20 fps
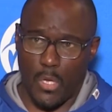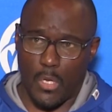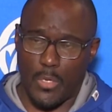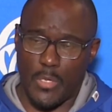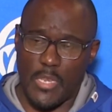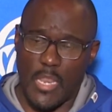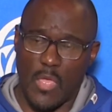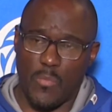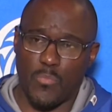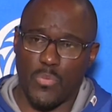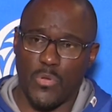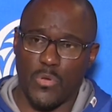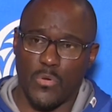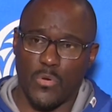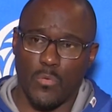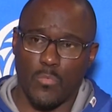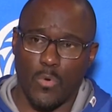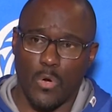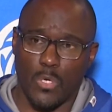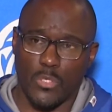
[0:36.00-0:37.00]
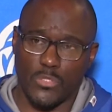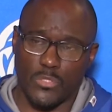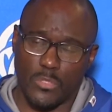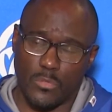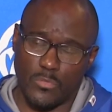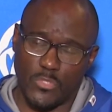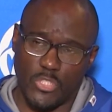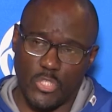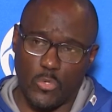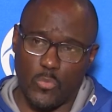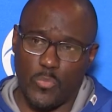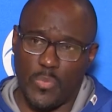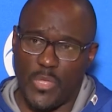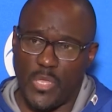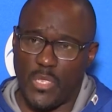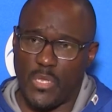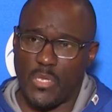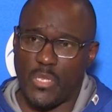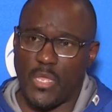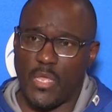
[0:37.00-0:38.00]
in that period were also Joe
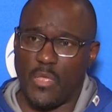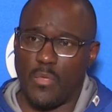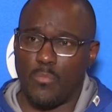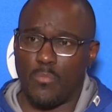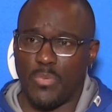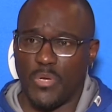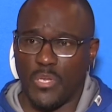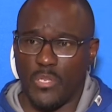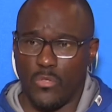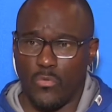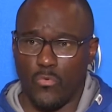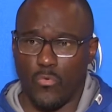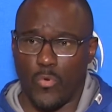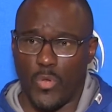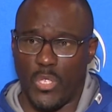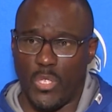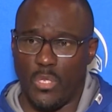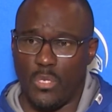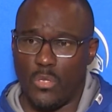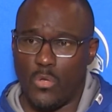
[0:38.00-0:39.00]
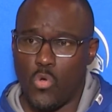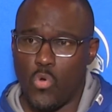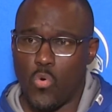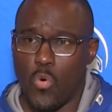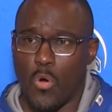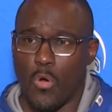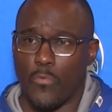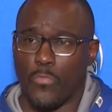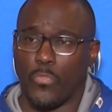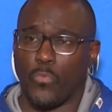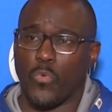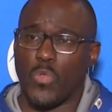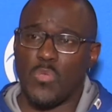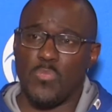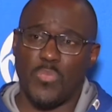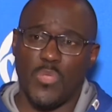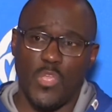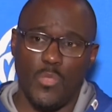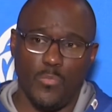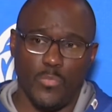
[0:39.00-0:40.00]
Pate and Buddy Green, who are 3
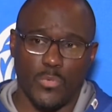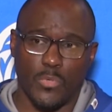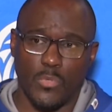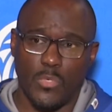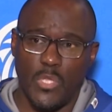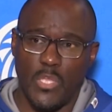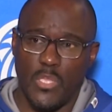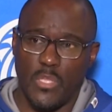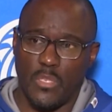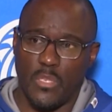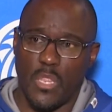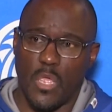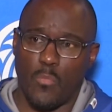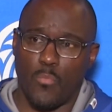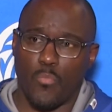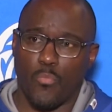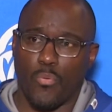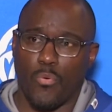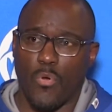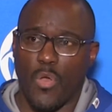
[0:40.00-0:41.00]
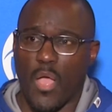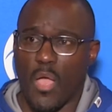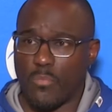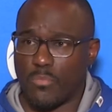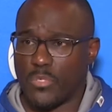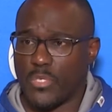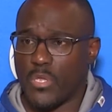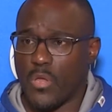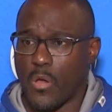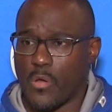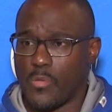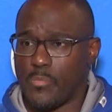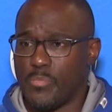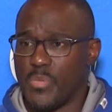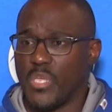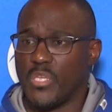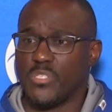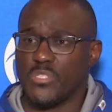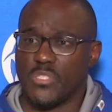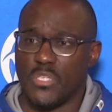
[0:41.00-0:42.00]
people that probably are the
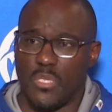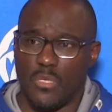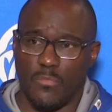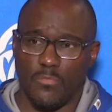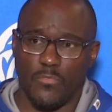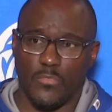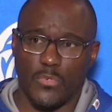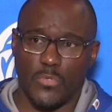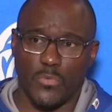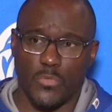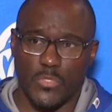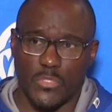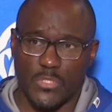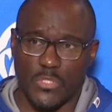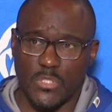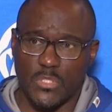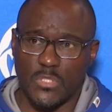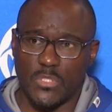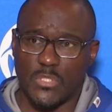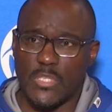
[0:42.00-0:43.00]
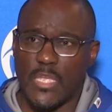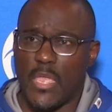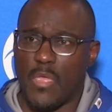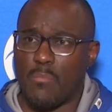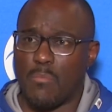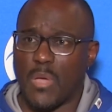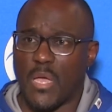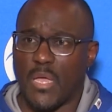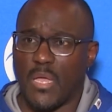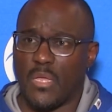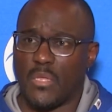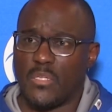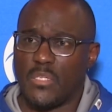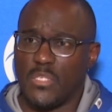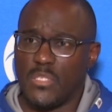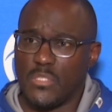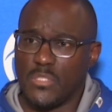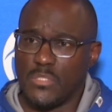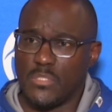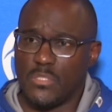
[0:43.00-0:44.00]
biggest influences in my
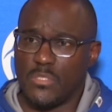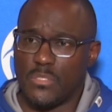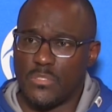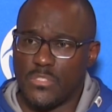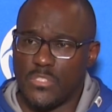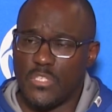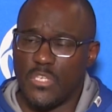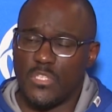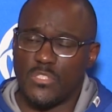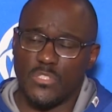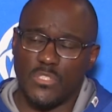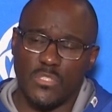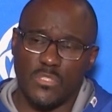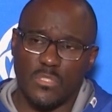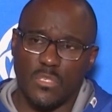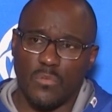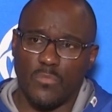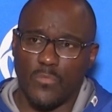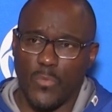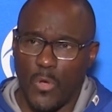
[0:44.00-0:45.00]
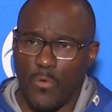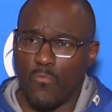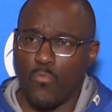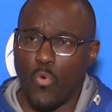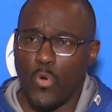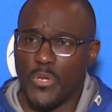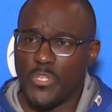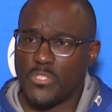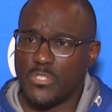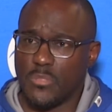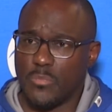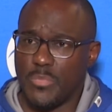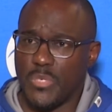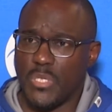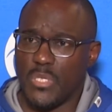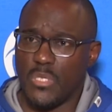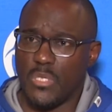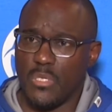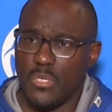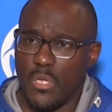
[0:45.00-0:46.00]
decisions of wanting to
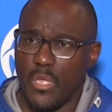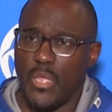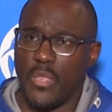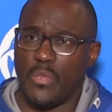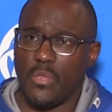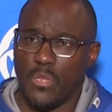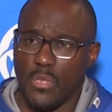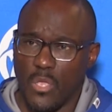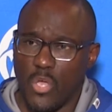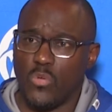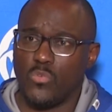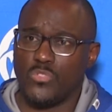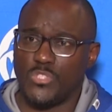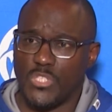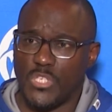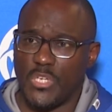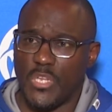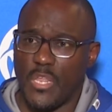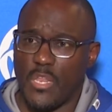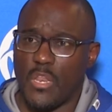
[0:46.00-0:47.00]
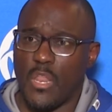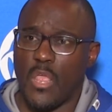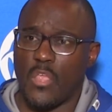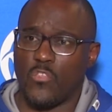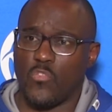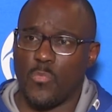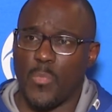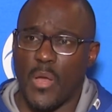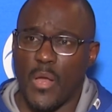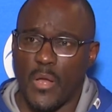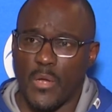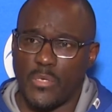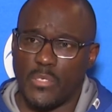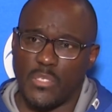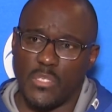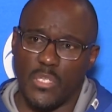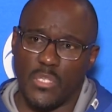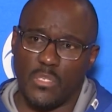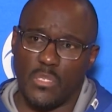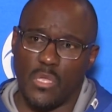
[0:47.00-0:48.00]
be in coaching and aspiring
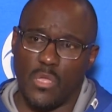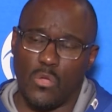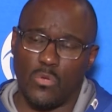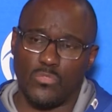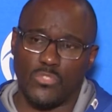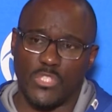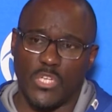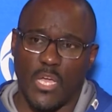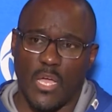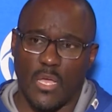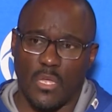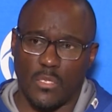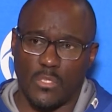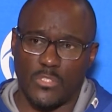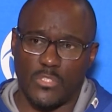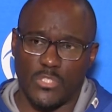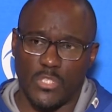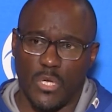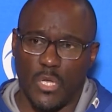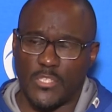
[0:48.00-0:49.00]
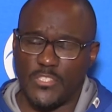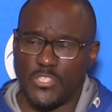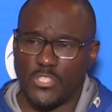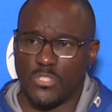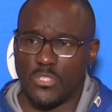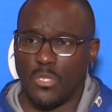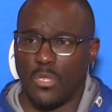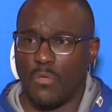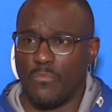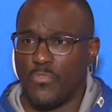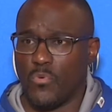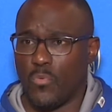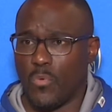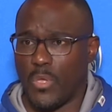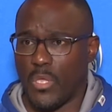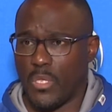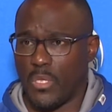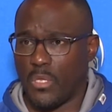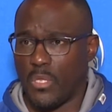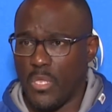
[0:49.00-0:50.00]
to get to coach college. I just love the
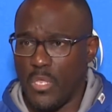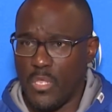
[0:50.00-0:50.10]
way